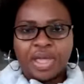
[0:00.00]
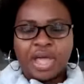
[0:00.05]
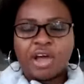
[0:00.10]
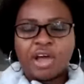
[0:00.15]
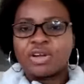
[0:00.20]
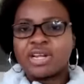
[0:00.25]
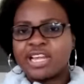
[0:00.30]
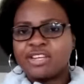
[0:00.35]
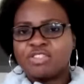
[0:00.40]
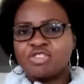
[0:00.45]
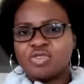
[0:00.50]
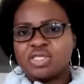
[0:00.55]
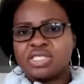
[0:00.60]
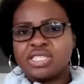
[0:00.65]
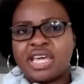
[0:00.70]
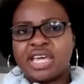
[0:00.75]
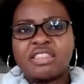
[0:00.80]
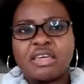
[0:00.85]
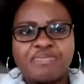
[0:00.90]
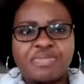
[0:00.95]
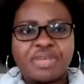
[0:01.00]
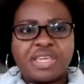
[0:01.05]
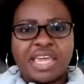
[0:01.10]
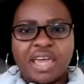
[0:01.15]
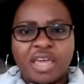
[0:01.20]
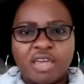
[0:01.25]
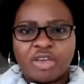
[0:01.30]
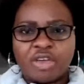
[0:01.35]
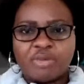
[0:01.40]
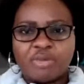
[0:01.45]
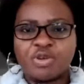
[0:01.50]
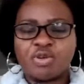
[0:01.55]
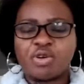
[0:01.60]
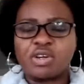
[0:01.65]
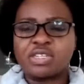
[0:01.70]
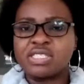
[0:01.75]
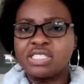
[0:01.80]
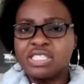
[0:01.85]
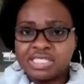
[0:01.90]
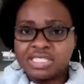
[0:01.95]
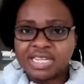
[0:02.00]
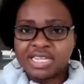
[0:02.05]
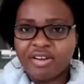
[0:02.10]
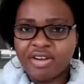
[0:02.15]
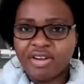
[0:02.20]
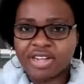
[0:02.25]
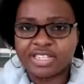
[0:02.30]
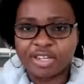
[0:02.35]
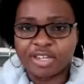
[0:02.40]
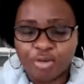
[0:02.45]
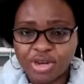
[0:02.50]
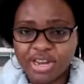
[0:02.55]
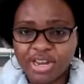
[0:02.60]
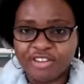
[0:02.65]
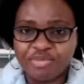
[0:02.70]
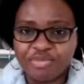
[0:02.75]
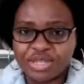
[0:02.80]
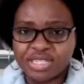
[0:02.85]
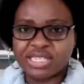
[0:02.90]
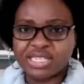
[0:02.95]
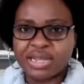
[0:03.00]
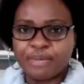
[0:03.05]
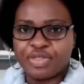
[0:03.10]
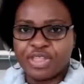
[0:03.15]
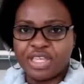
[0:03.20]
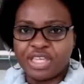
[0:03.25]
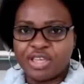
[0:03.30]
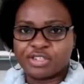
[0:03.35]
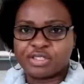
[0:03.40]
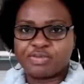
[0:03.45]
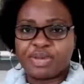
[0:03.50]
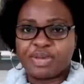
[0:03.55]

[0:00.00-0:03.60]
I would like to say the behavior, because his character could have been something else,